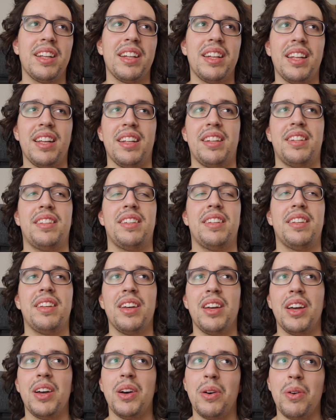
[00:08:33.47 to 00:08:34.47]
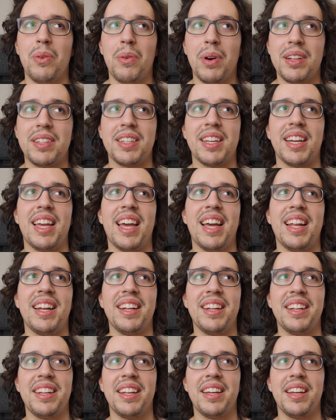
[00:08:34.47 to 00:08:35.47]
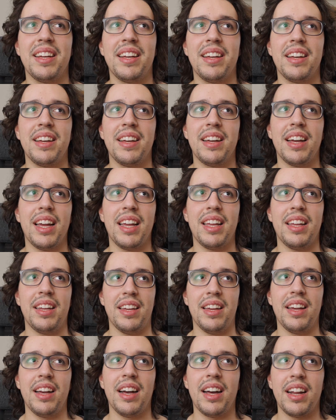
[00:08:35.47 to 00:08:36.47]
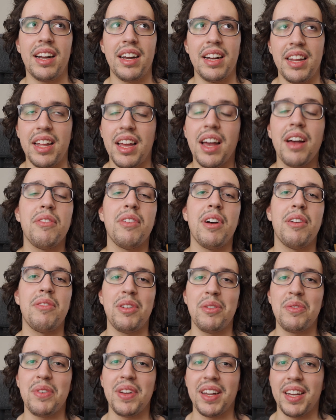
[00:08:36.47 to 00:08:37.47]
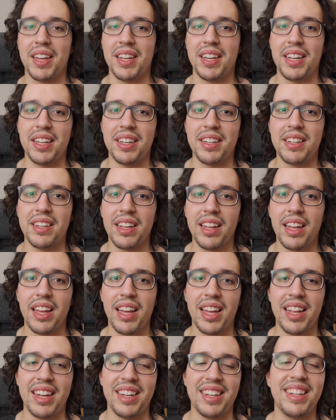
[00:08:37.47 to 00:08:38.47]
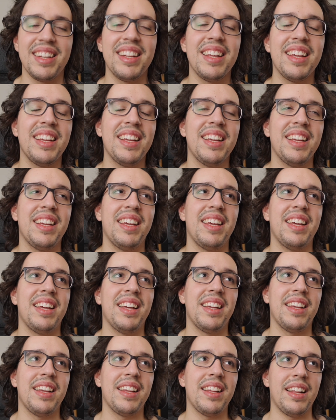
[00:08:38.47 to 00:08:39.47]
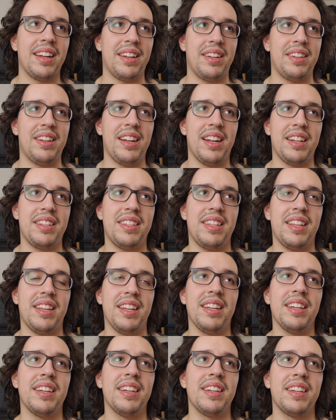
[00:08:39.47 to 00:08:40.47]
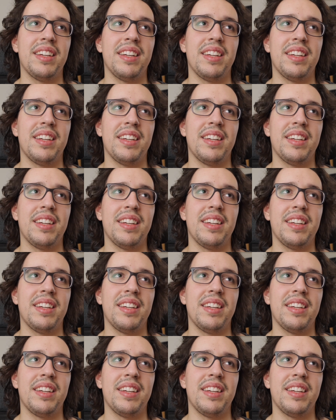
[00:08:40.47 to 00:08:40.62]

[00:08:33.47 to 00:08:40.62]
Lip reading: that once again, I already have everything I need. And let's say